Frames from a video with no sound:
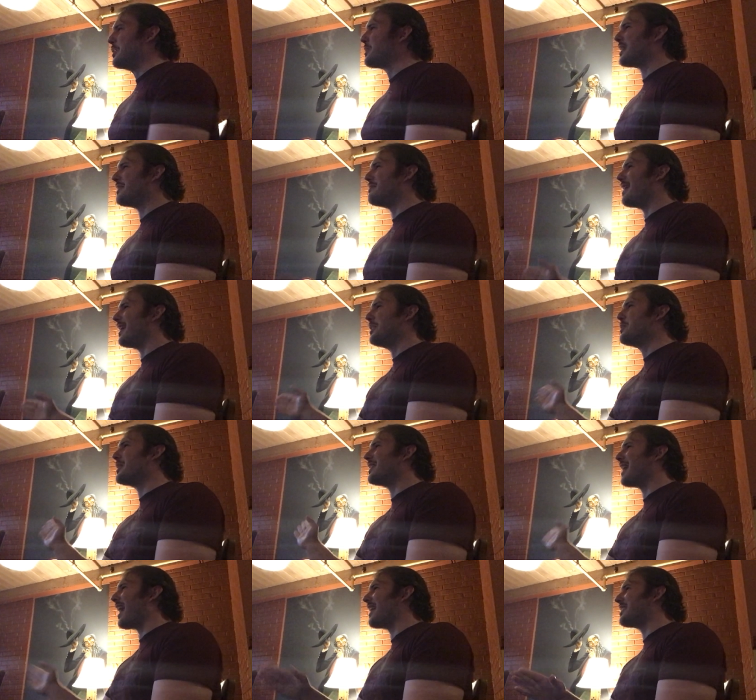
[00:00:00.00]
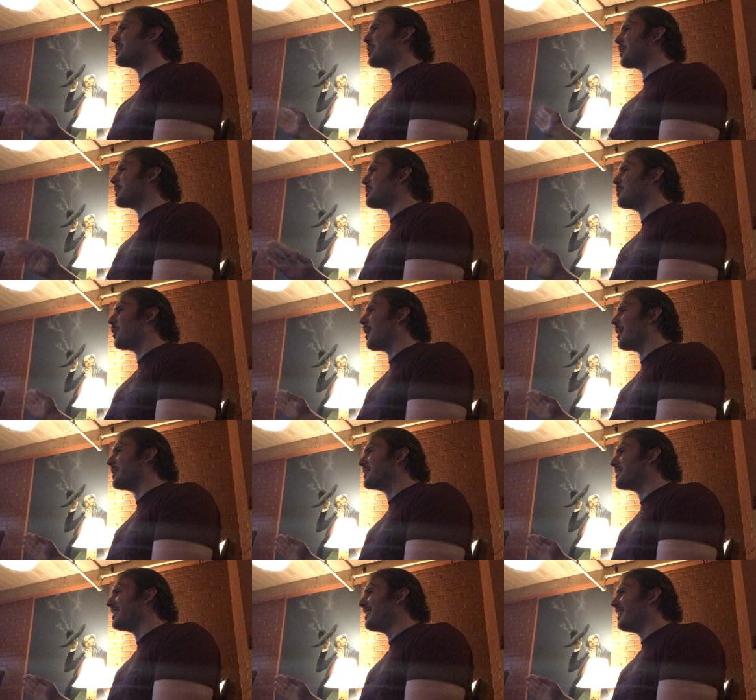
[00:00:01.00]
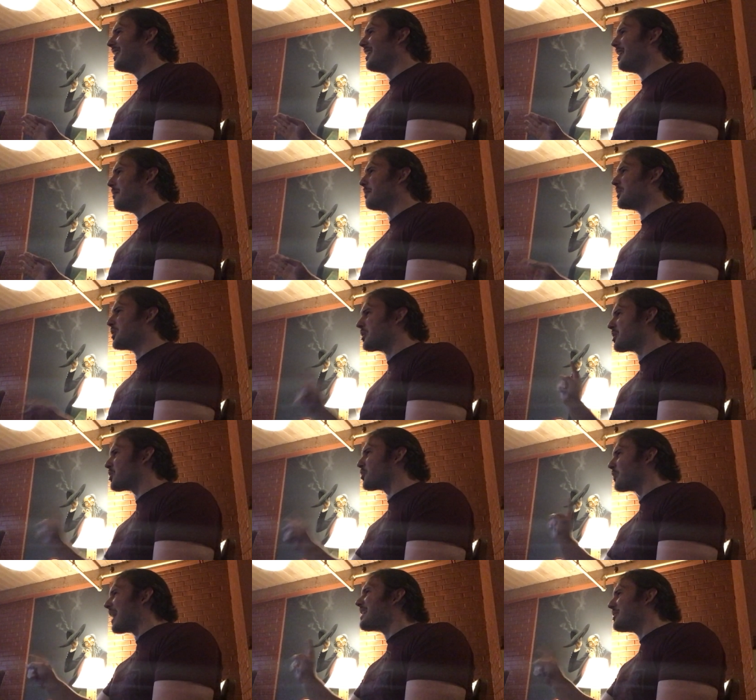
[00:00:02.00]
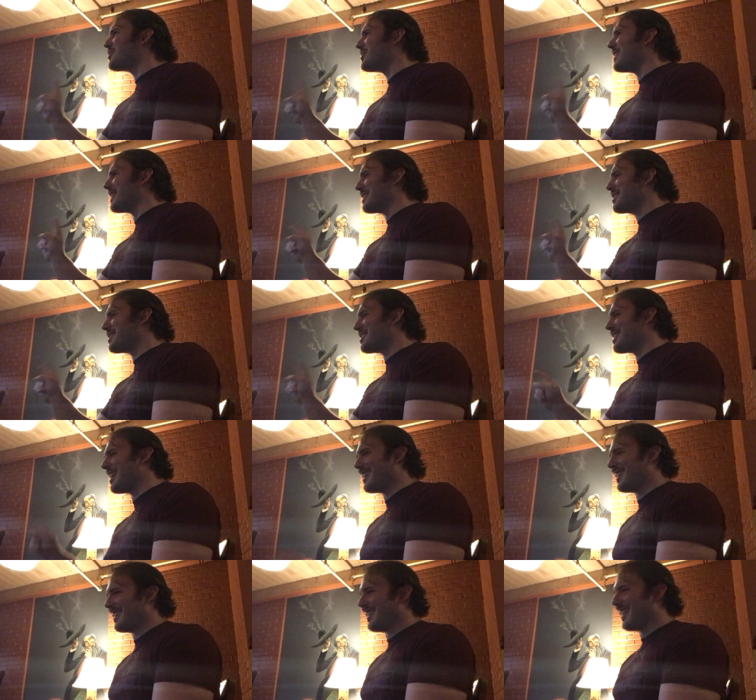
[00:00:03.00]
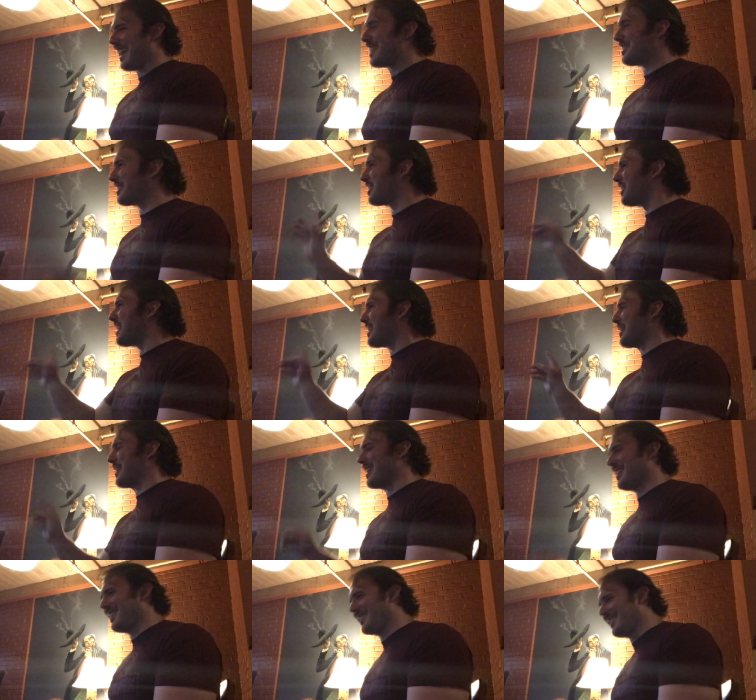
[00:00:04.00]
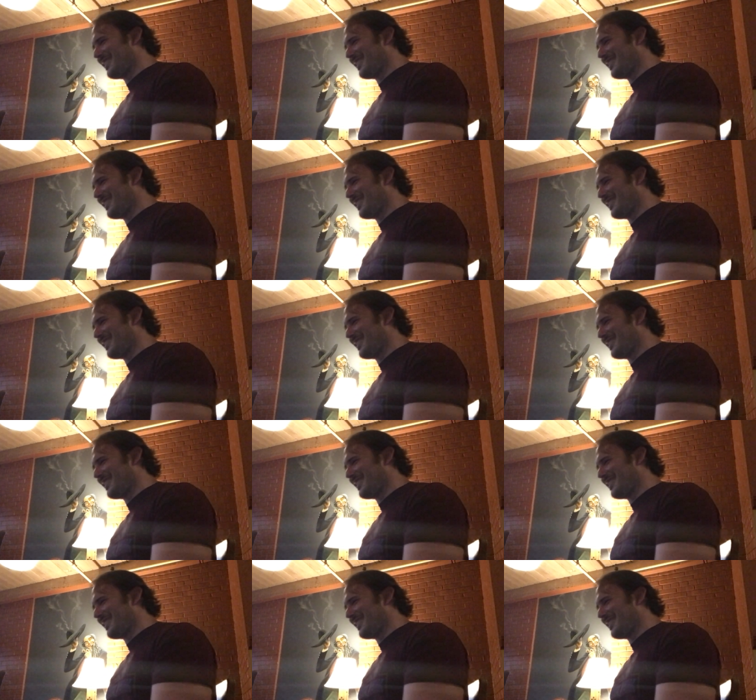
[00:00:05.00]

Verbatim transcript: you can you can hide it all you want, but your strangeness, it's clear.